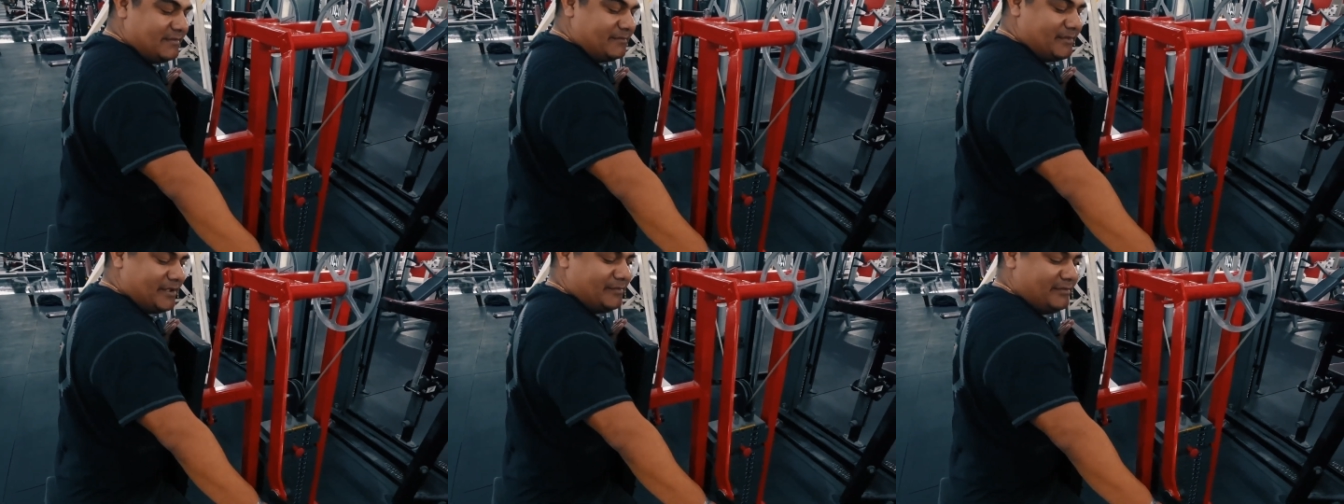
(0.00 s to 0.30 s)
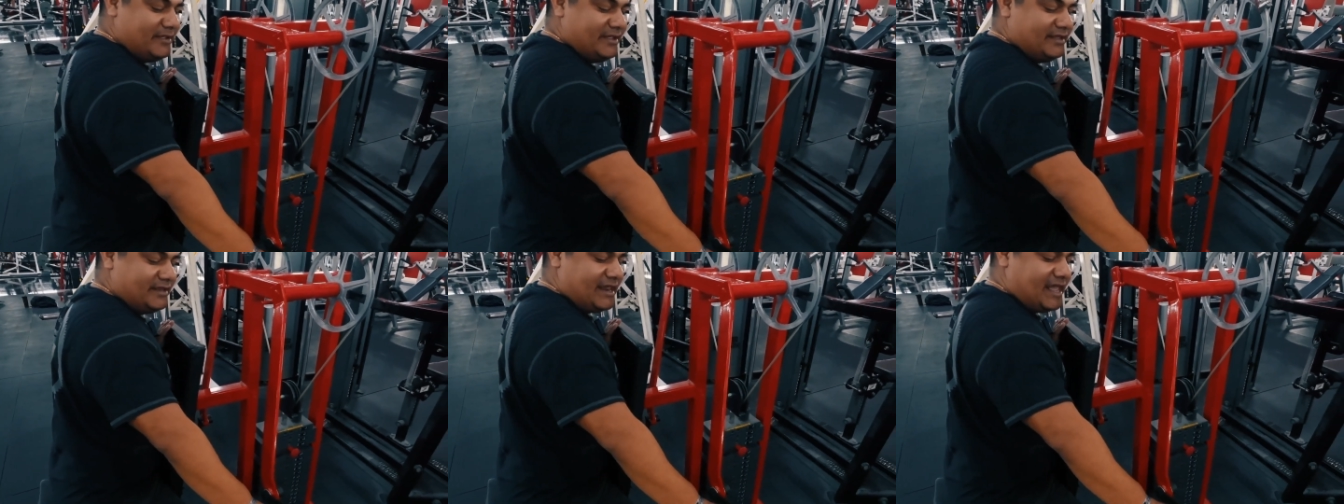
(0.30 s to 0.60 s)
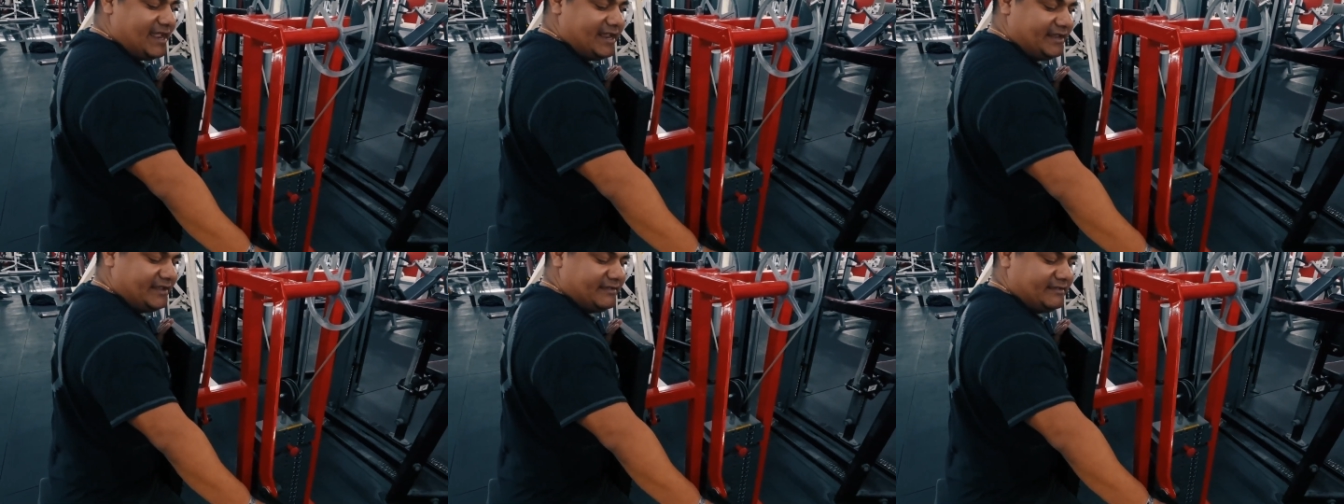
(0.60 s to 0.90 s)
Maybe
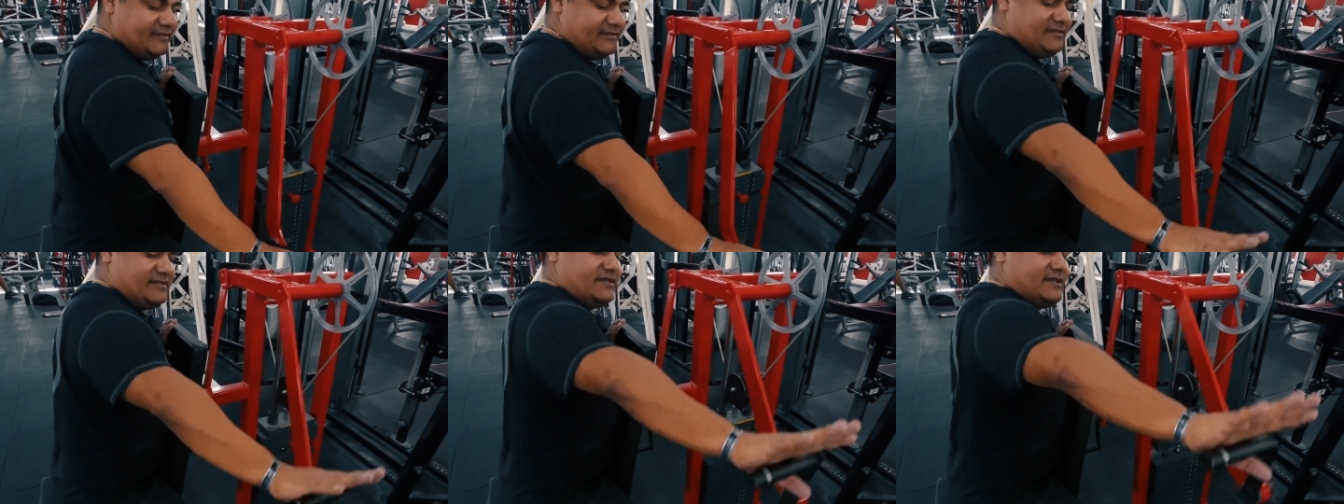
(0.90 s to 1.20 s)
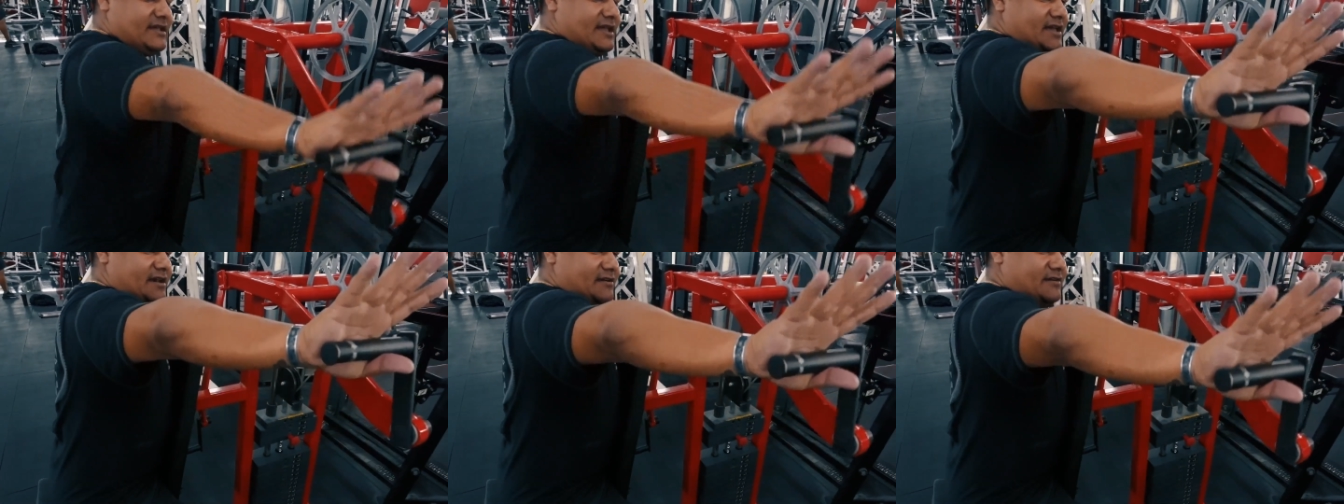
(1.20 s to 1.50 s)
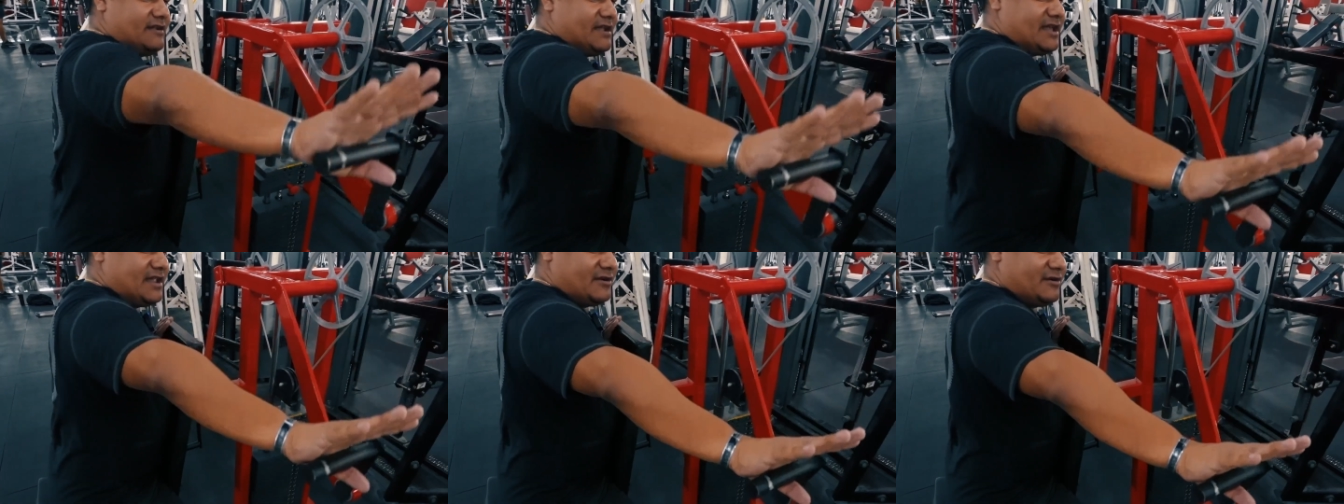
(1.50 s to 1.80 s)
like, I
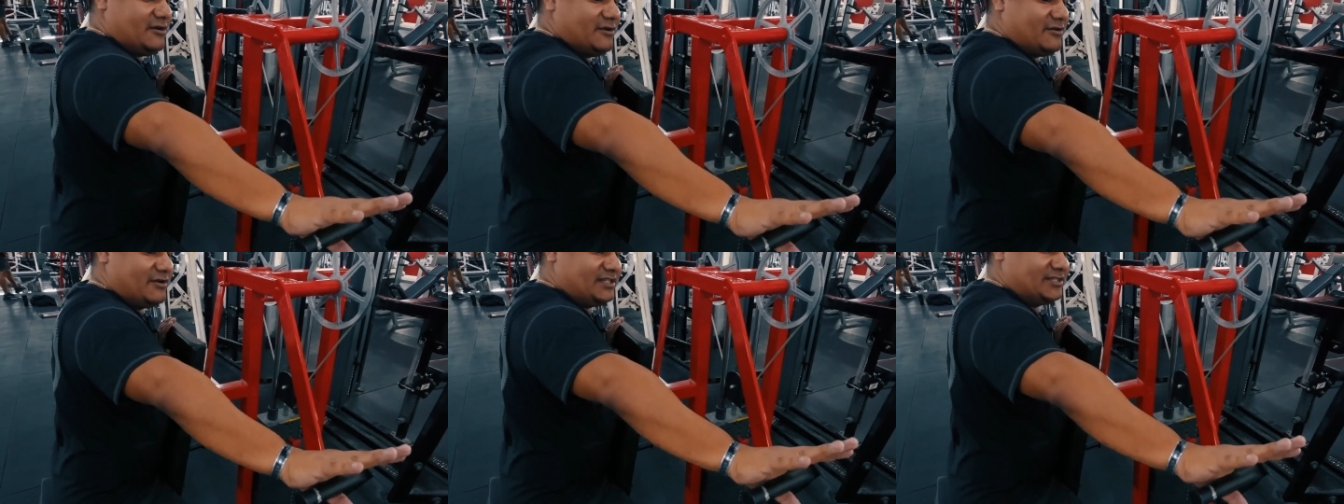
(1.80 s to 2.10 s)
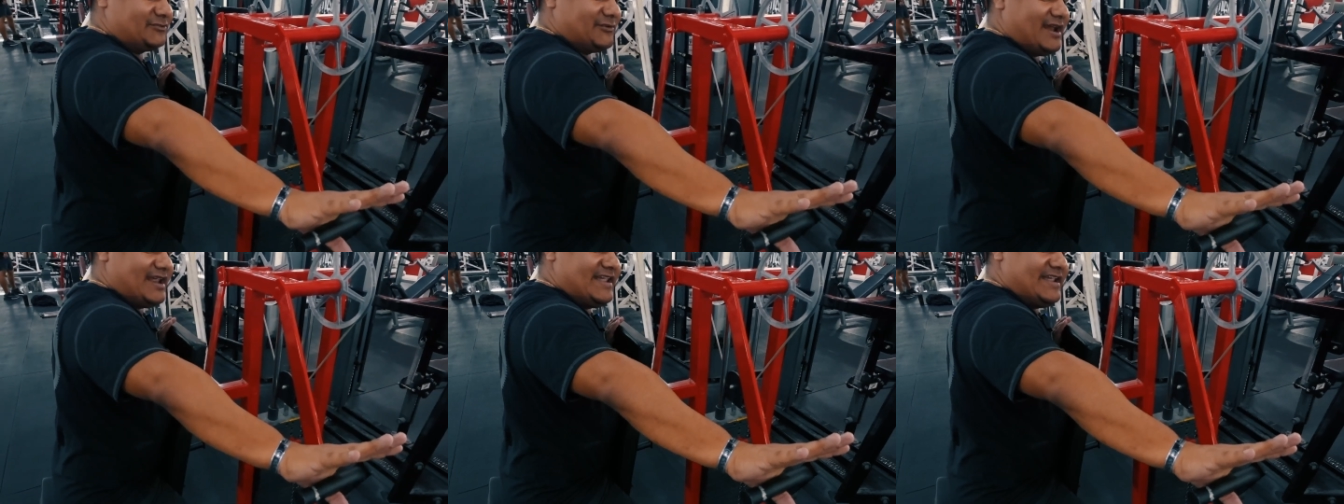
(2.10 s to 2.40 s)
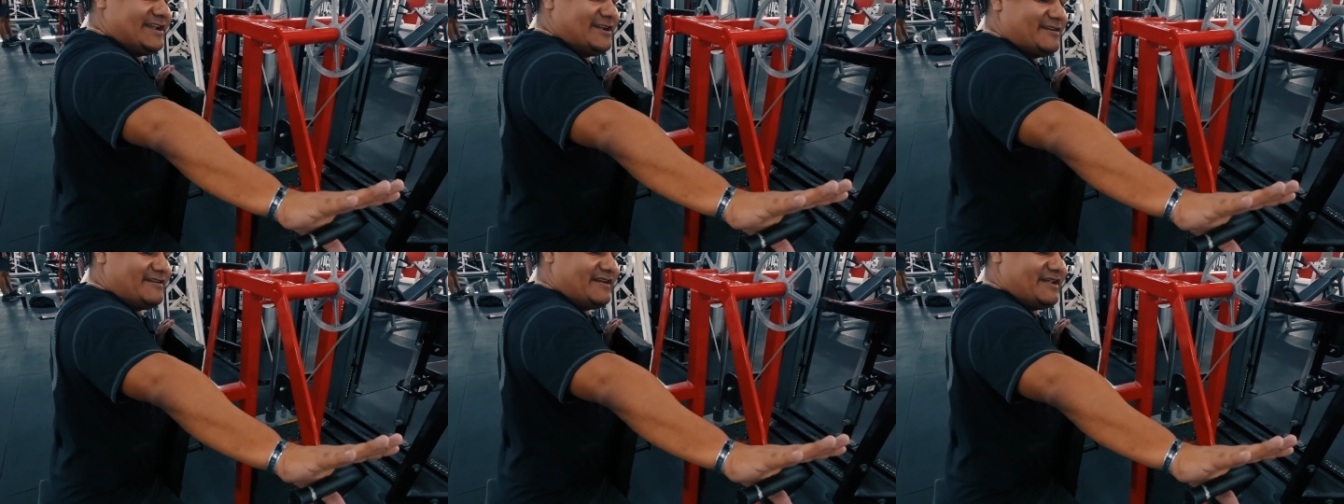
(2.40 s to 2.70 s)
don't know. Because right
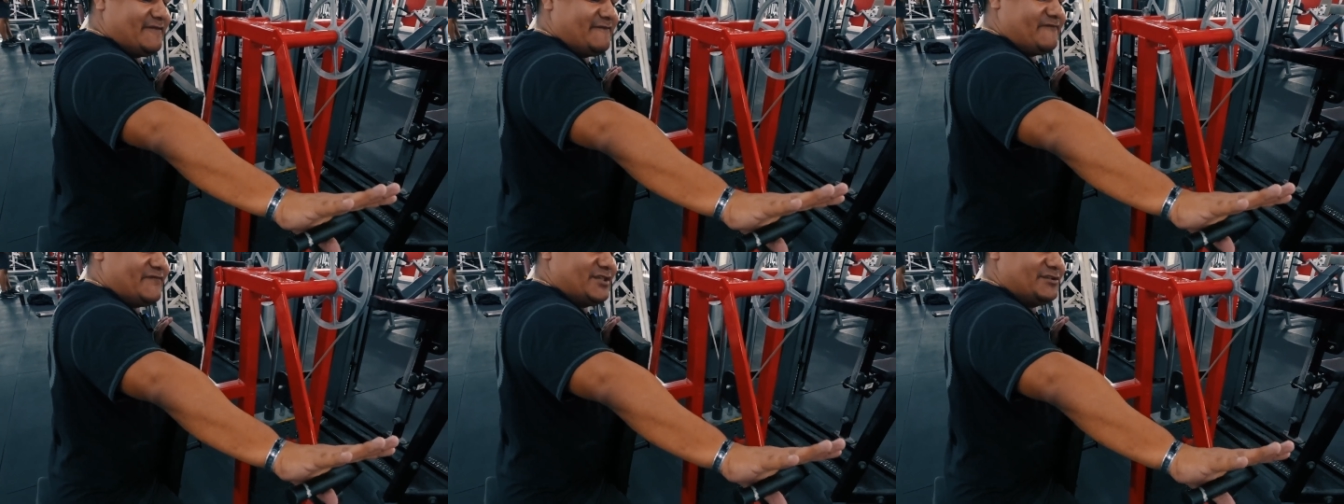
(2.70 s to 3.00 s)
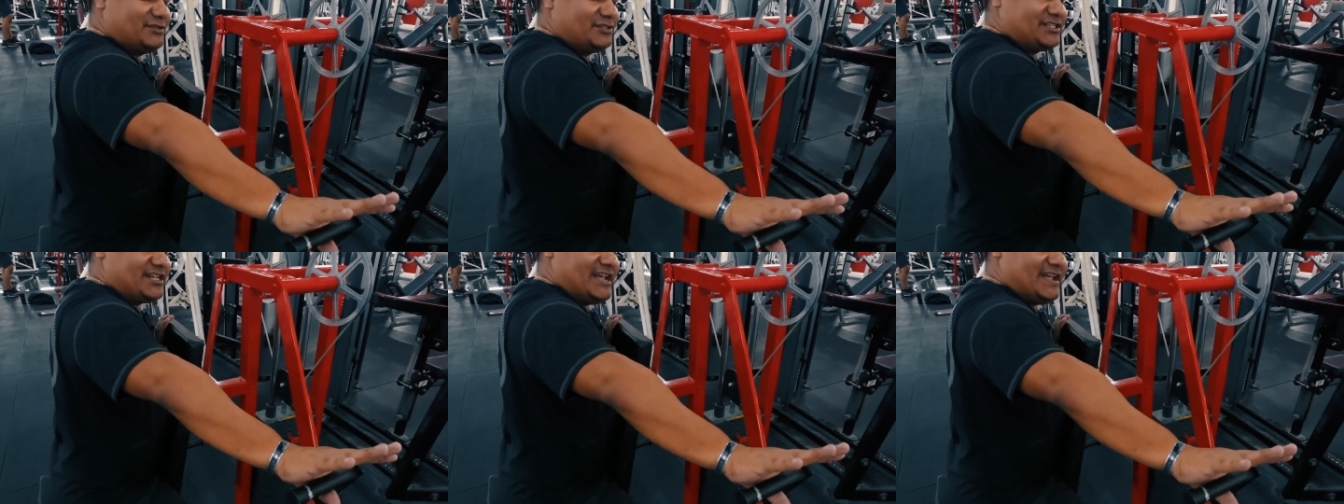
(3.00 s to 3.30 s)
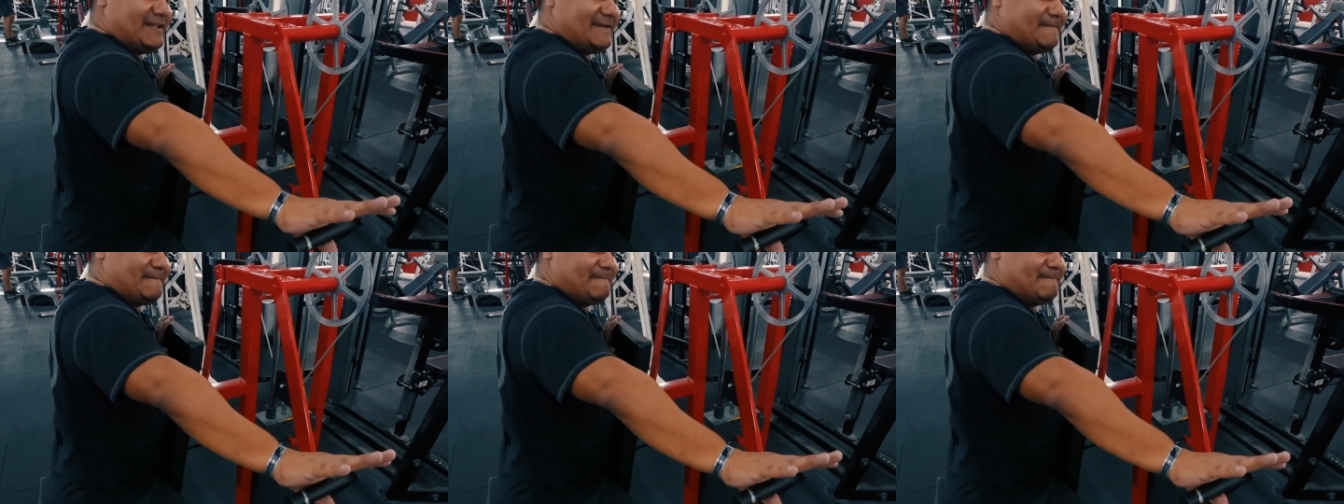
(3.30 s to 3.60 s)
here, it feels like,